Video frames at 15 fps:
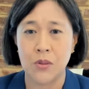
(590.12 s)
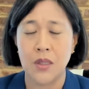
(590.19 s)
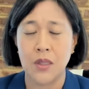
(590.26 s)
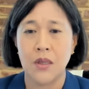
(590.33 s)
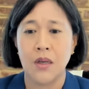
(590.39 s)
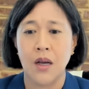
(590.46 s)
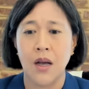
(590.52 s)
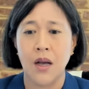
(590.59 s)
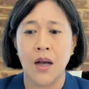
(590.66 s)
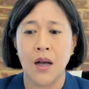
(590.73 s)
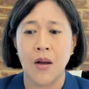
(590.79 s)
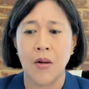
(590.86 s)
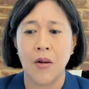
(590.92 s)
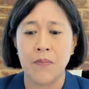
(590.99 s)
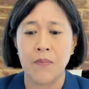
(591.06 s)
um,
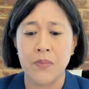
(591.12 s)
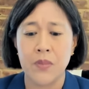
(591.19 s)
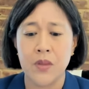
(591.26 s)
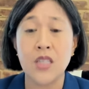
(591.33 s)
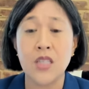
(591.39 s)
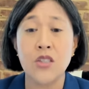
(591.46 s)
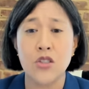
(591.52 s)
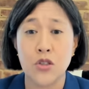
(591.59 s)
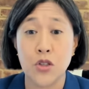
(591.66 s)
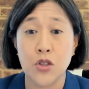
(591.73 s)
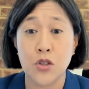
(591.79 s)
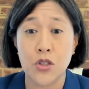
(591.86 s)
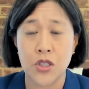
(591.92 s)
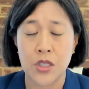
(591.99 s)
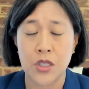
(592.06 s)
the
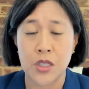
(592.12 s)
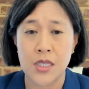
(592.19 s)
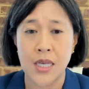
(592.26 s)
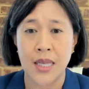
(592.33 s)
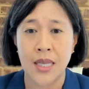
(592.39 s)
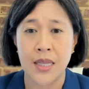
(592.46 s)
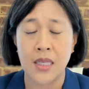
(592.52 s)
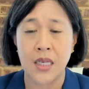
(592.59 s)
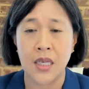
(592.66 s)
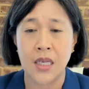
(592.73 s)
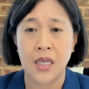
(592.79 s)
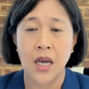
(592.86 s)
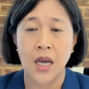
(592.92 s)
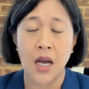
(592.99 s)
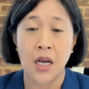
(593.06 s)
institutions and the
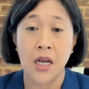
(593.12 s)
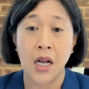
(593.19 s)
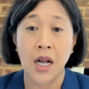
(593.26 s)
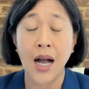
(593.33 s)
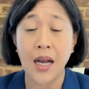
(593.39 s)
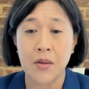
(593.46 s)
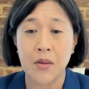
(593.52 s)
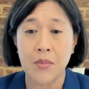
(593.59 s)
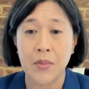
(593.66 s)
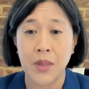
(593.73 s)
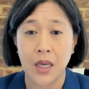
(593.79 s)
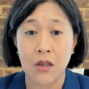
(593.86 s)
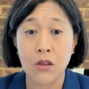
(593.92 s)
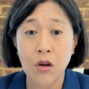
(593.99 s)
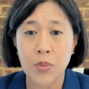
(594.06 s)
economy
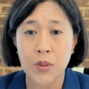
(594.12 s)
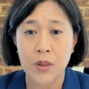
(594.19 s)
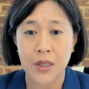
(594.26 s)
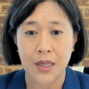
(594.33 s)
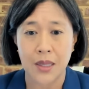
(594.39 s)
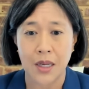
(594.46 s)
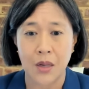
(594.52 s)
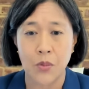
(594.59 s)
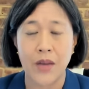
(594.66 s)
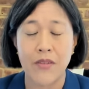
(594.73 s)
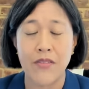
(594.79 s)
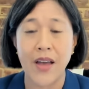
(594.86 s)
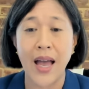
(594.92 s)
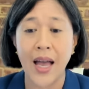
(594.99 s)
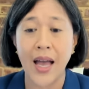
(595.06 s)
globally that we have
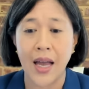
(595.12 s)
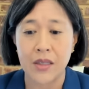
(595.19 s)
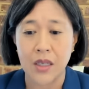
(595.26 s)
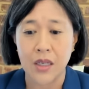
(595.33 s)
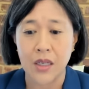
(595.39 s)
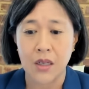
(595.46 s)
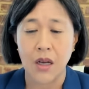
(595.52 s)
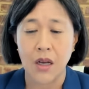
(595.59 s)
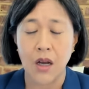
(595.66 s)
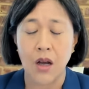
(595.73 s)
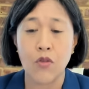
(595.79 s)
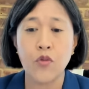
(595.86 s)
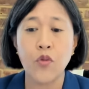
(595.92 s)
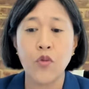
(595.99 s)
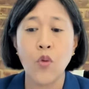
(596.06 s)
had uh,
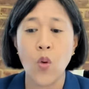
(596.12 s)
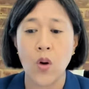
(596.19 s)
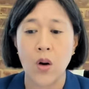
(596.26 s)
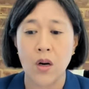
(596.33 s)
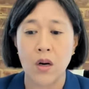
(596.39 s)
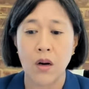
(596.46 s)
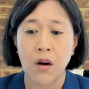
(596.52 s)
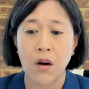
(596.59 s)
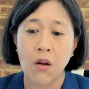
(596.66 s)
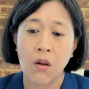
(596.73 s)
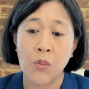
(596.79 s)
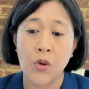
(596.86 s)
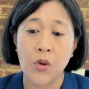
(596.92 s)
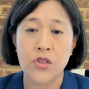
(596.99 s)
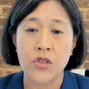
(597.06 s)
for almost
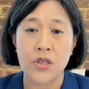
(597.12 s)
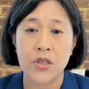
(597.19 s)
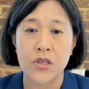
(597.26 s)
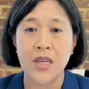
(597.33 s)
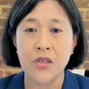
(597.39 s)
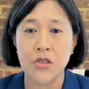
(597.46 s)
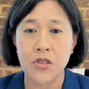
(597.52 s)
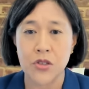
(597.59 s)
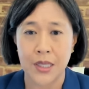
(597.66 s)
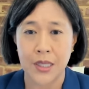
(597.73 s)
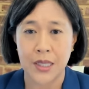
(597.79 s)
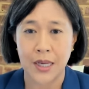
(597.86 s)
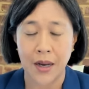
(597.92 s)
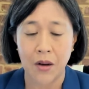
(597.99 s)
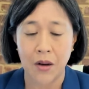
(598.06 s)
a century now.
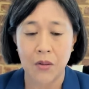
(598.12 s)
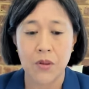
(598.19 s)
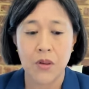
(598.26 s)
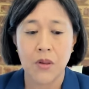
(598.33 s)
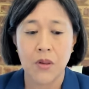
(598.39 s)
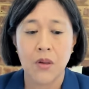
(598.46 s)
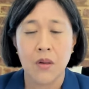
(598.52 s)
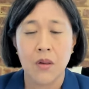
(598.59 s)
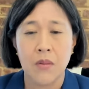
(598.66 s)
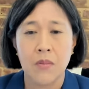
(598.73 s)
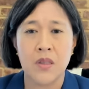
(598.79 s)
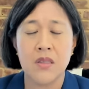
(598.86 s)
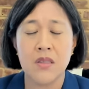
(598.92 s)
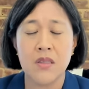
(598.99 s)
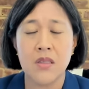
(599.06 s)
But it is
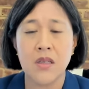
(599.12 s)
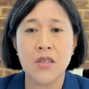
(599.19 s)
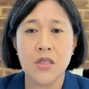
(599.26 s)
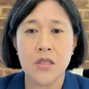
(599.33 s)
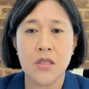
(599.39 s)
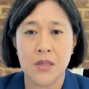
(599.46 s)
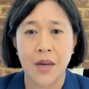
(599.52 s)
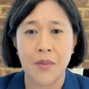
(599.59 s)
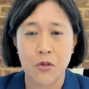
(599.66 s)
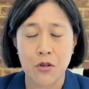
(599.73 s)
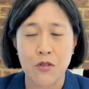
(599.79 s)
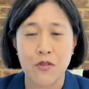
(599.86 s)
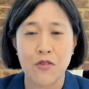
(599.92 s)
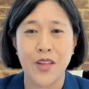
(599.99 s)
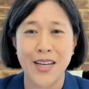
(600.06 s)
also time to
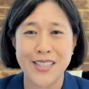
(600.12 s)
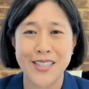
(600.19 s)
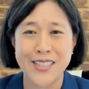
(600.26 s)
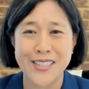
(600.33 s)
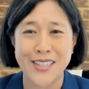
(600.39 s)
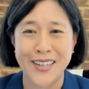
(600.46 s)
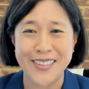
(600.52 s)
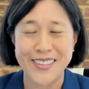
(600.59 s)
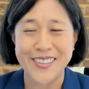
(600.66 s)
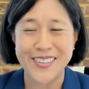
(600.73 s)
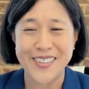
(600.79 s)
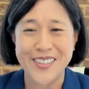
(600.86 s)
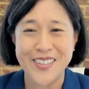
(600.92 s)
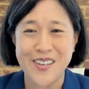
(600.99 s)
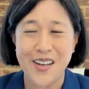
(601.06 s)
reflect on
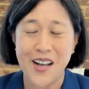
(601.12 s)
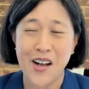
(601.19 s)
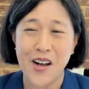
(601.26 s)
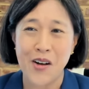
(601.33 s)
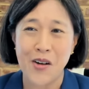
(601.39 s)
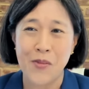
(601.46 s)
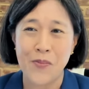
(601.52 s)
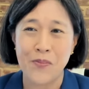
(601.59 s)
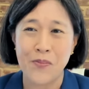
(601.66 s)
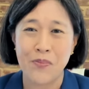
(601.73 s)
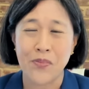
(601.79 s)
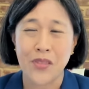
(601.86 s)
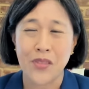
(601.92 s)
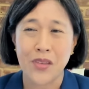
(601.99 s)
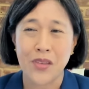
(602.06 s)
um,
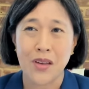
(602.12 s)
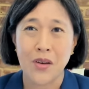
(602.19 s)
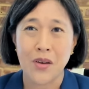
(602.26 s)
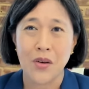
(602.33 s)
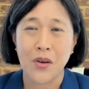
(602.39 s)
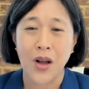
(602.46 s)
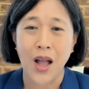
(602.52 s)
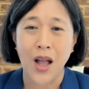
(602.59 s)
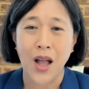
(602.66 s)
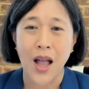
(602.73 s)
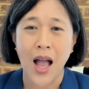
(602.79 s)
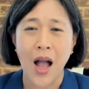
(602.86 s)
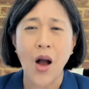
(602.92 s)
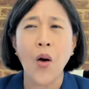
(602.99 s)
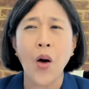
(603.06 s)

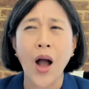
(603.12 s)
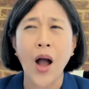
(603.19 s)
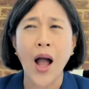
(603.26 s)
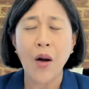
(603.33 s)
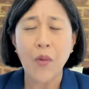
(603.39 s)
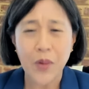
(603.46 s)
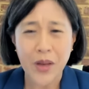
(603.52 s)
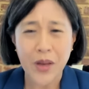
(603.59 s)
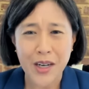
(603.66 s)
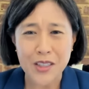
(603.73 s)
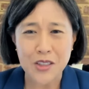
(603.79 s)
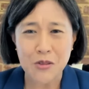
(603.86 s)
how we got to where we